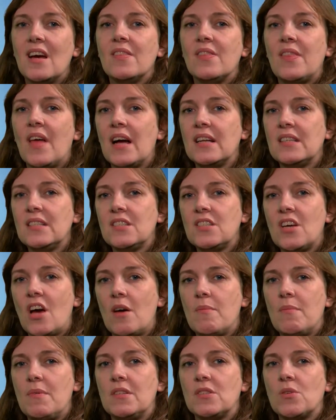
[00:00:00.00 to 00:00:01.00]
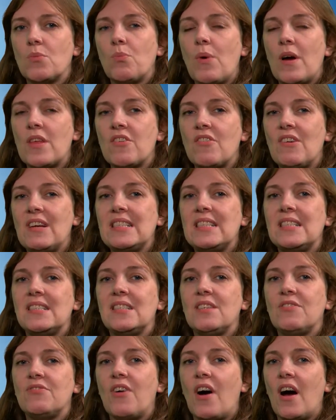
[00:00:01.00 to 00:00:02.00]
that determines whether it is
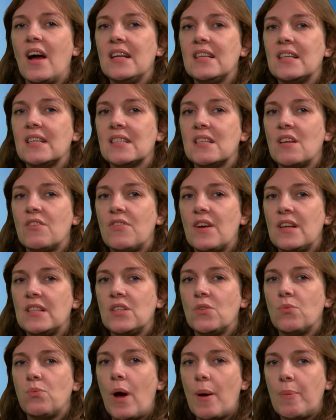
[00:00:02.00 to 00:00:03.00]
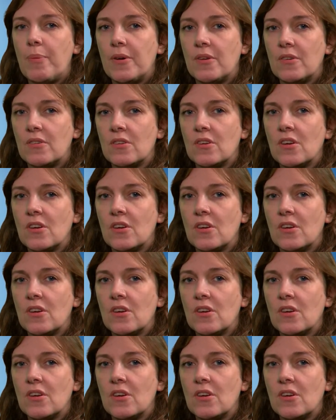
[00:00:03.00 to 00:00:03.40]
defined as an offensive weapon,